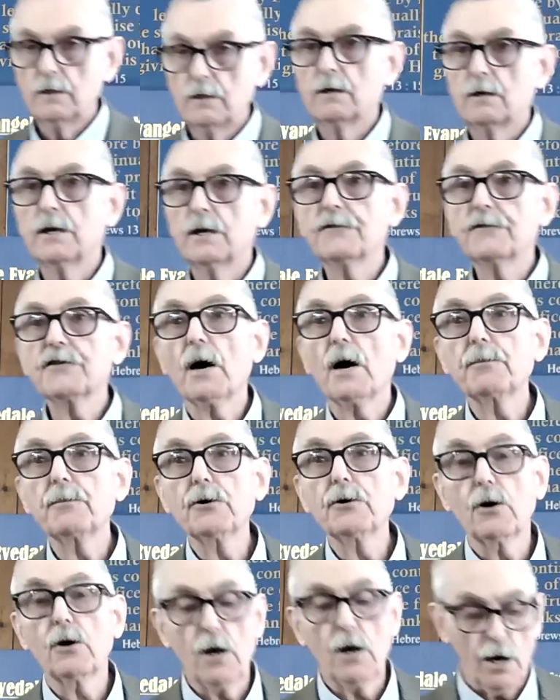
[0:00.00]
Lift up
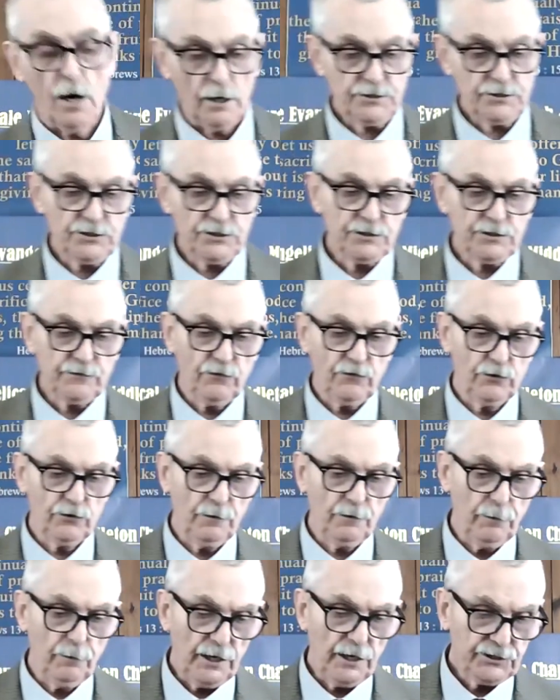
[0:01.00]
your hearts for the
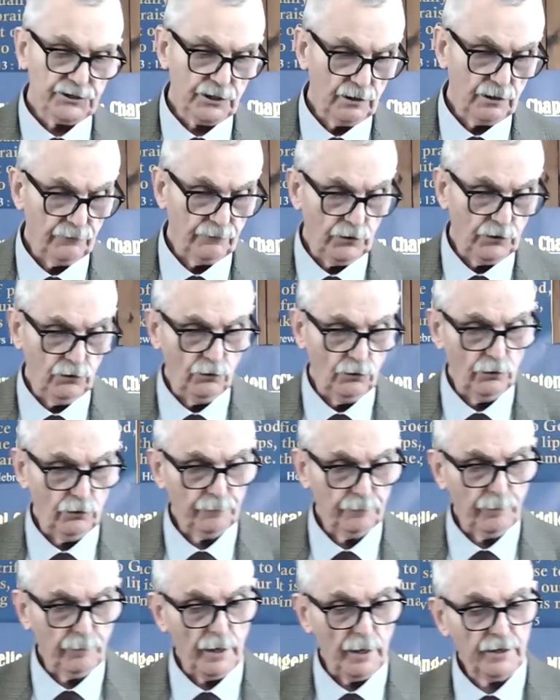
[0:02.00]
blessing of the Lord
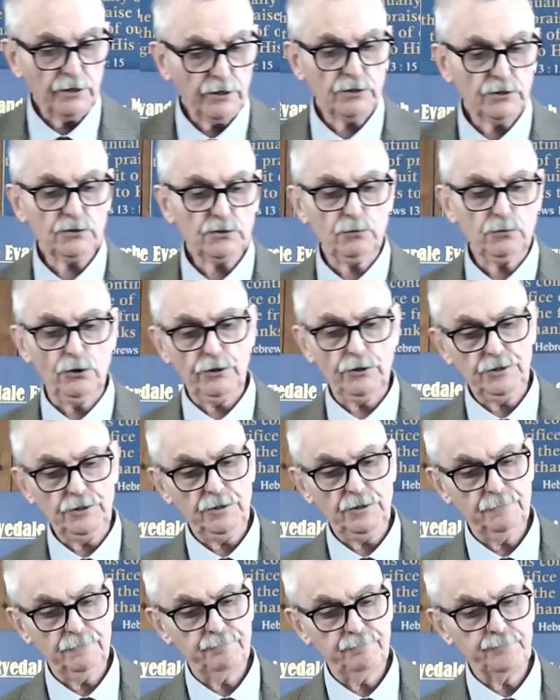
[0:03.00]
by his word.
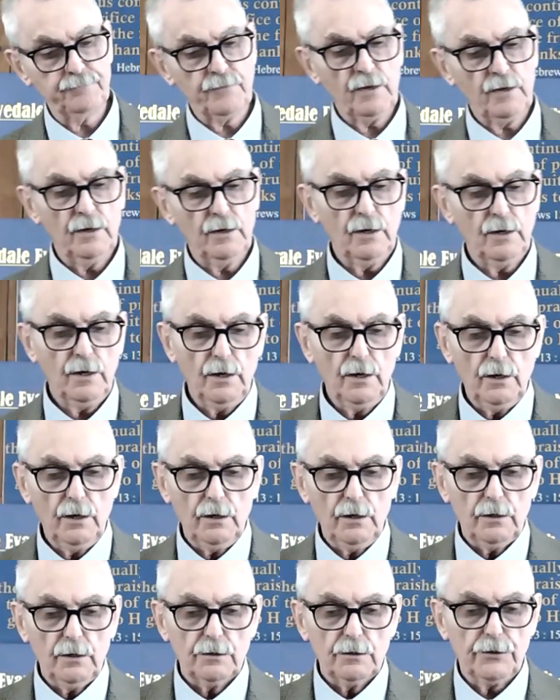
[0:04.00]

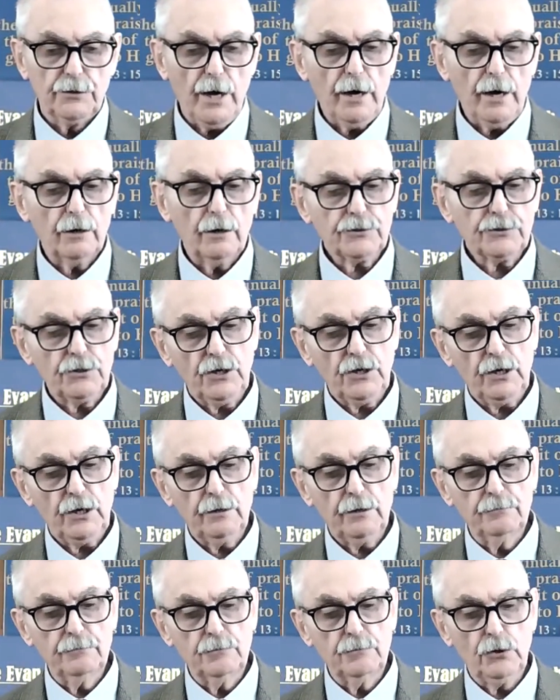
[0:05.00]
Now to
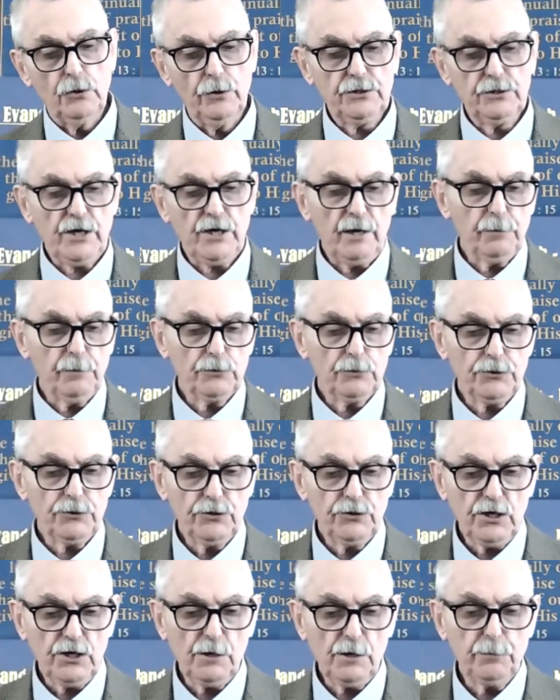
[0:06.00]
him who is able to
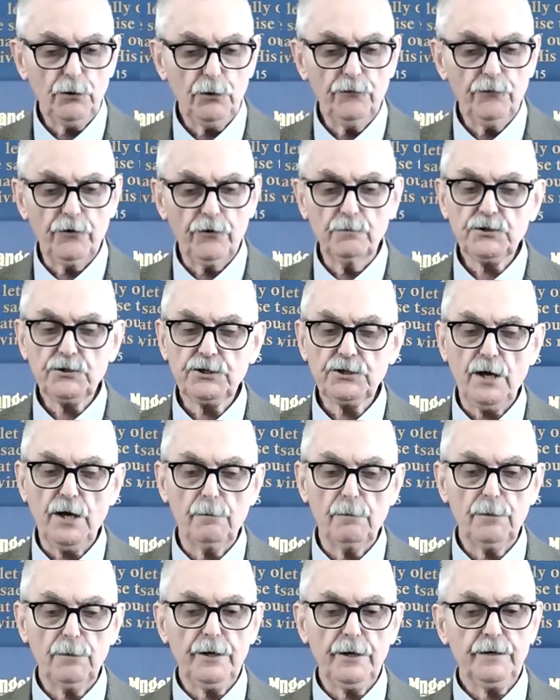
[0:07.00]
keep you from
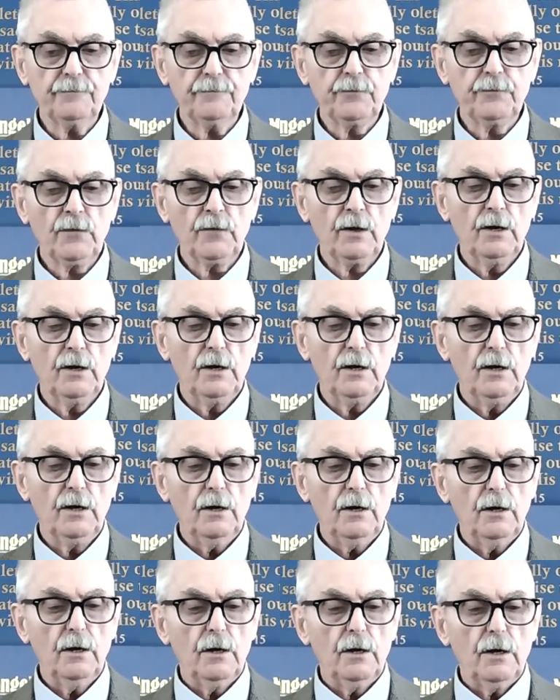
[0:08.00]
stumbling
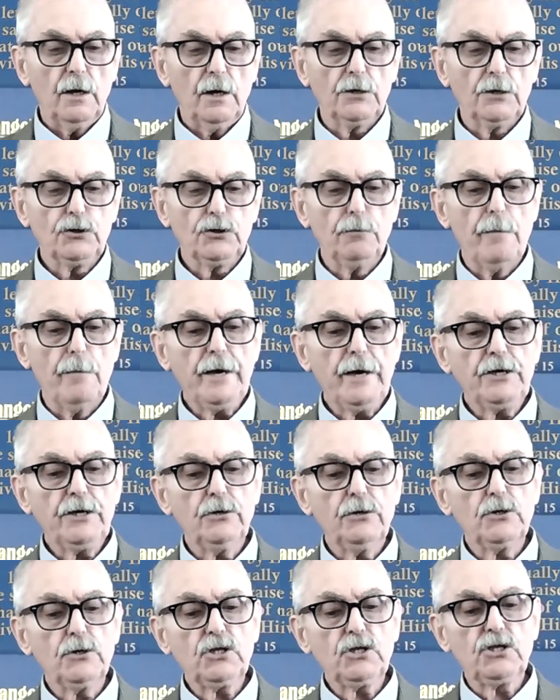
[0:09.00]
and to make you
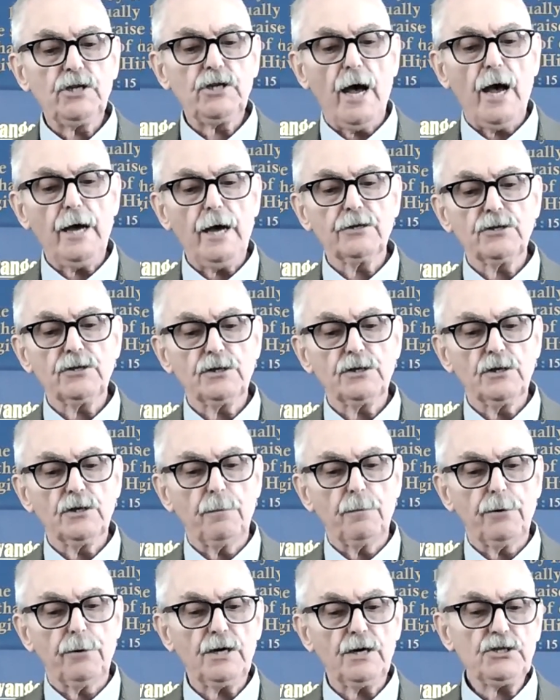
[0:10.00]
stand in the
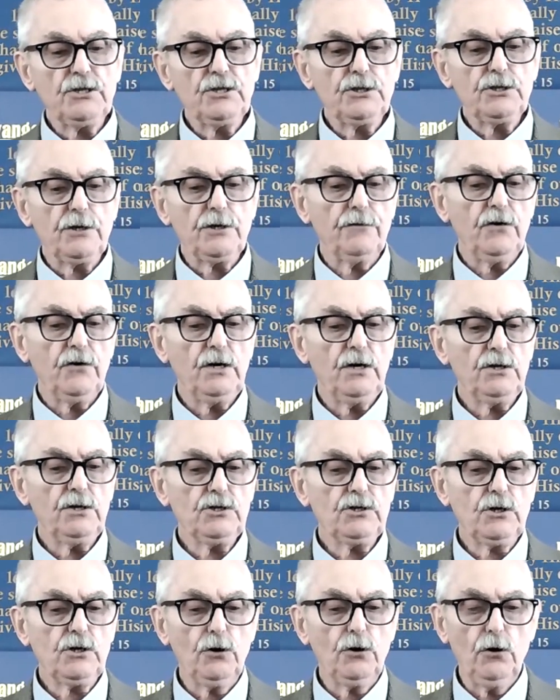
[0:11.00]
presence of his
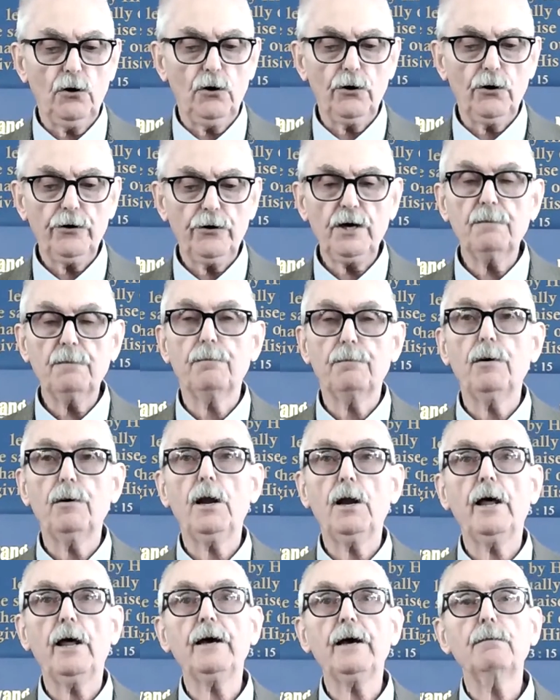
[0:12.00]
glory
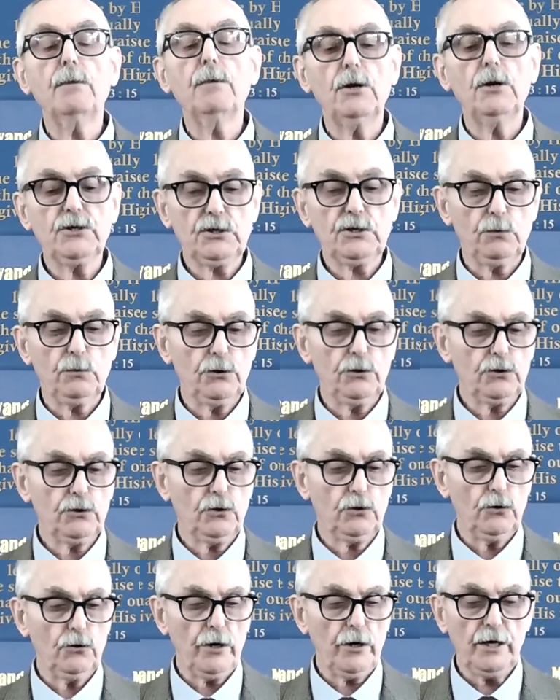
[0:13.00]
blameless with
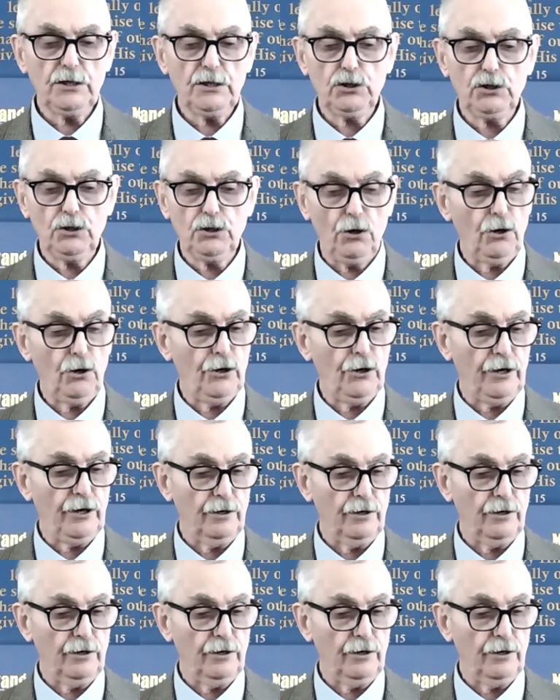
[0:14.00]
great joy,